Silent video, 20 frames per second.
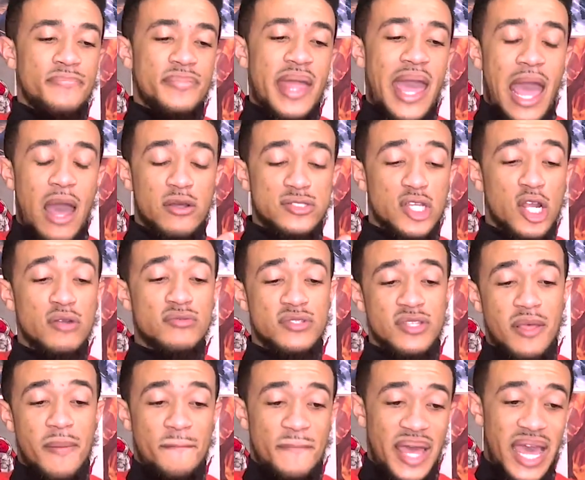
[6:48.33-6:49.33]
Now, in terms of
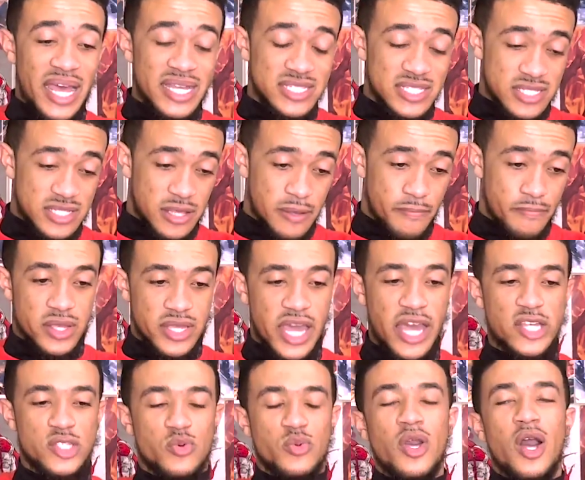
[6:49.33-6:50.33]
the best,
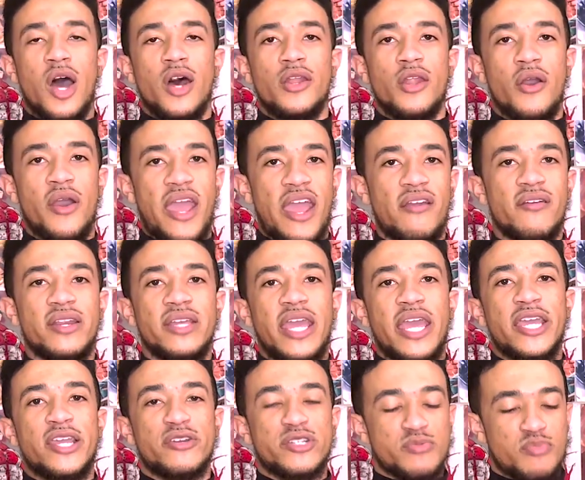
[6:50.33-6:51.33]
yes, we all know Eren
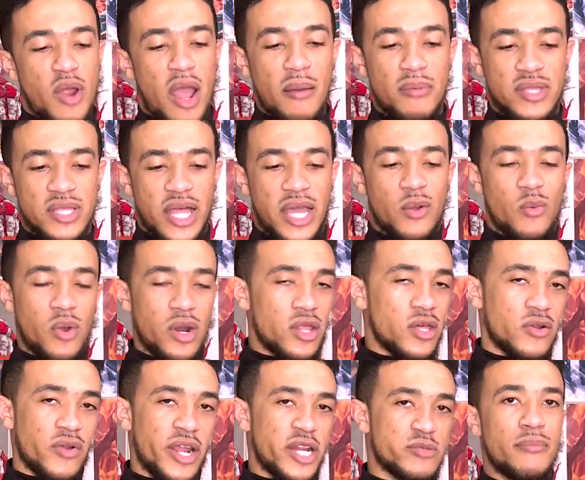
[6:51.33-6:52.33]
Yeager is probably like one of the
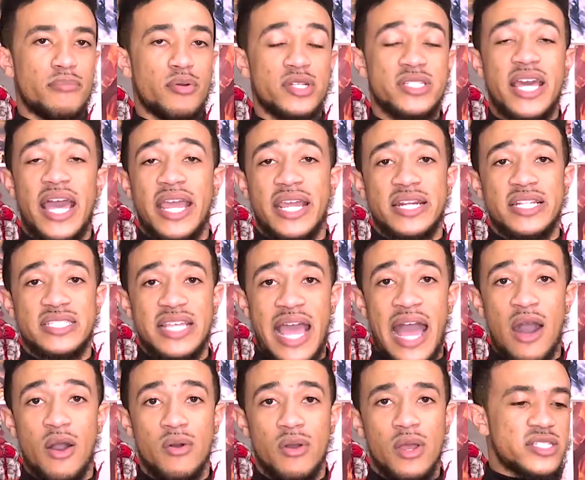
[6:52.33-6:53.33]
greatest protagonists
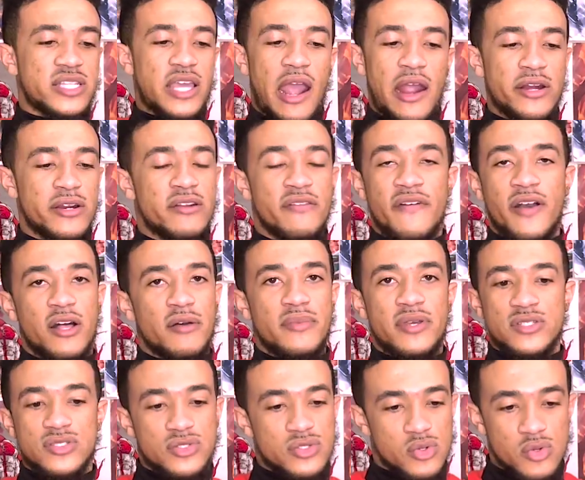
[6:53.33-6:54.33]
out. His character development
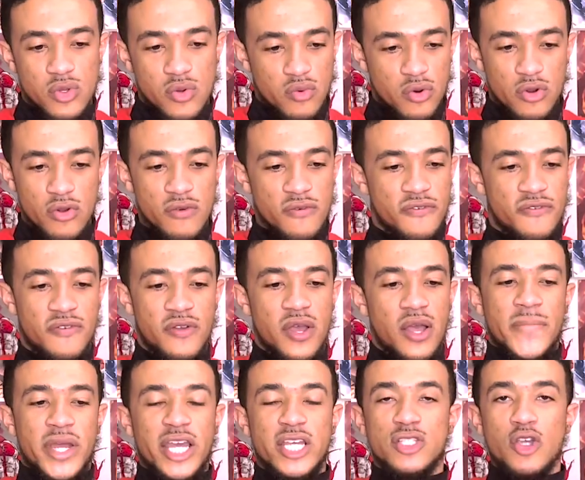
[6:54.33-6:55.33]
is through the
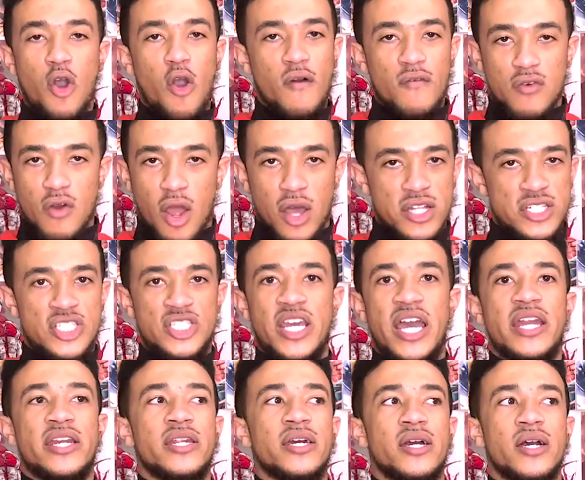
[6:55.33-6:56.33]
roof. His overall
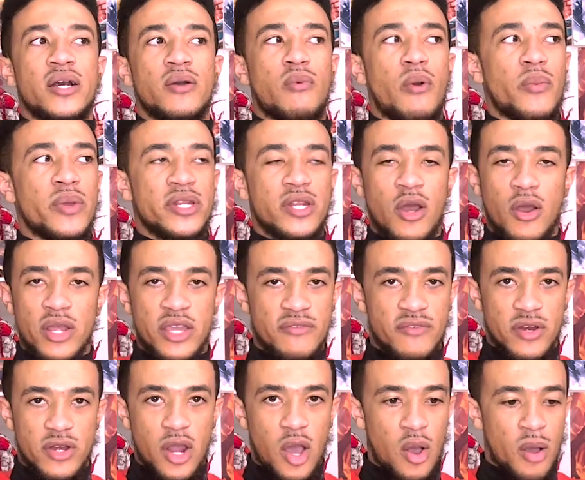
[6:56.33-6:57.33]
agenda, what we don't
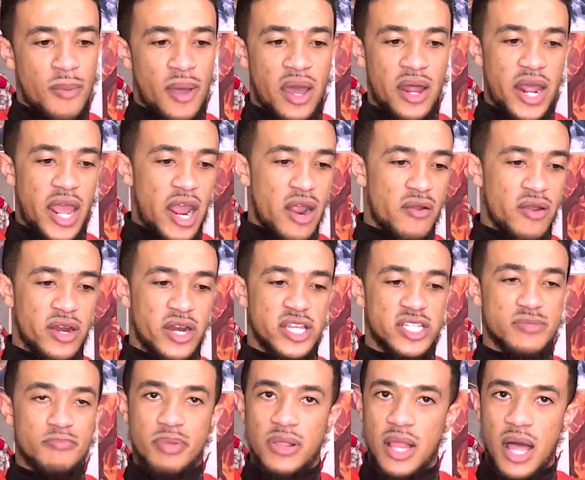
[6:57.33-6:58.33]
even know about Eren, his
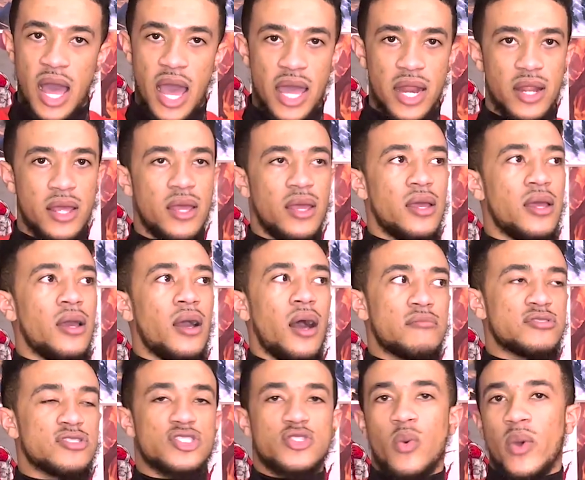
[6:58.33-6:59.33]
plot,
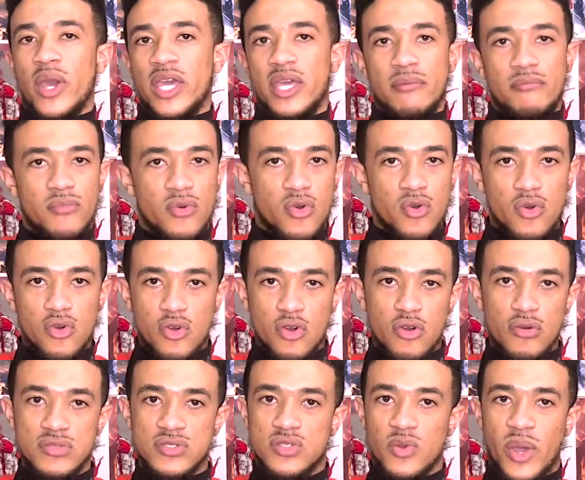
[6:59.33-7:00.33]
just the way he
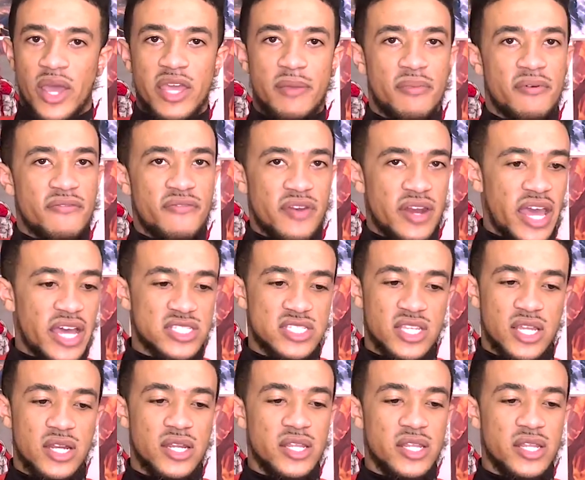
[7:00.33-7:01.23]
moves, the way he's been finessing.